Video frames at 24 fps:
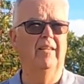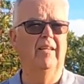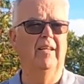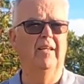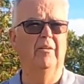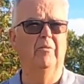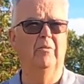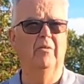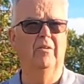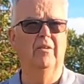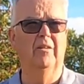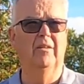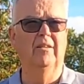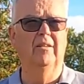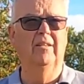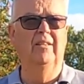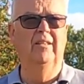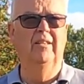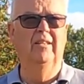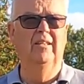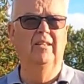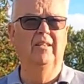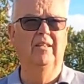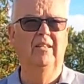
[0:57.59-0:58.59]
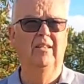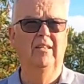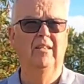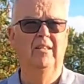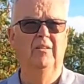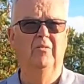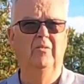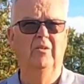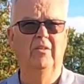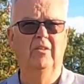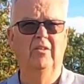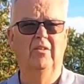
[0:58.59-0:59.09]
there with a
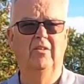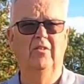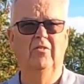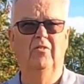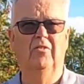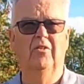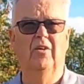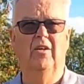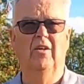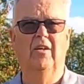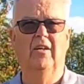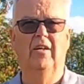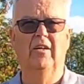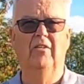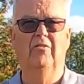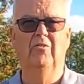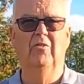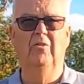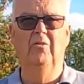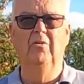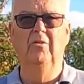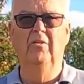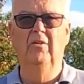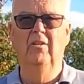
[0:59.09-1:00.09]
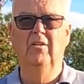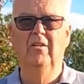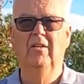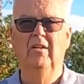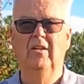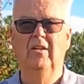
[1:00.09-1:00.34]
desire to